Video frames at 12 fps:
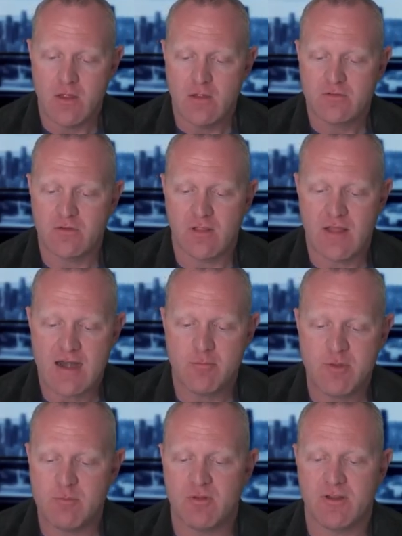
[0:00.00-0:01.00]
So a lot of
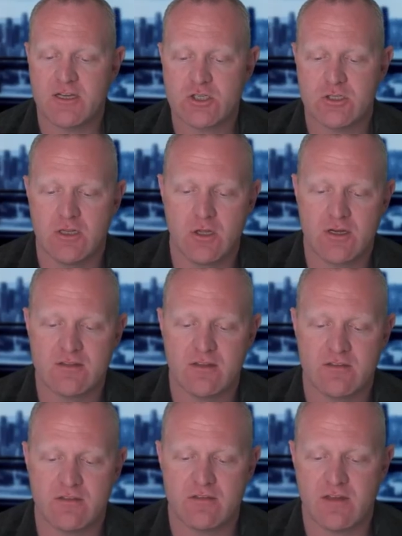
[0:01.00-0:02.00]
people initially look at
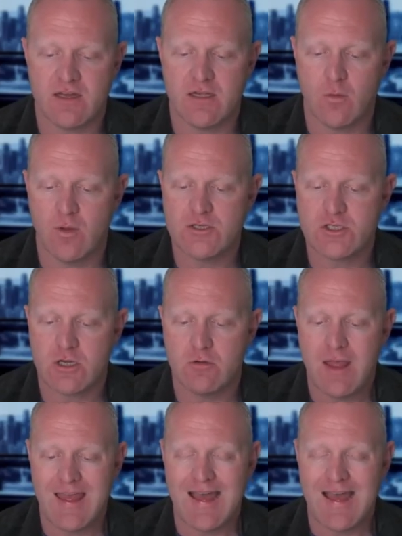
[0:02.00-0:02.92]
this and say, you know what, Joe,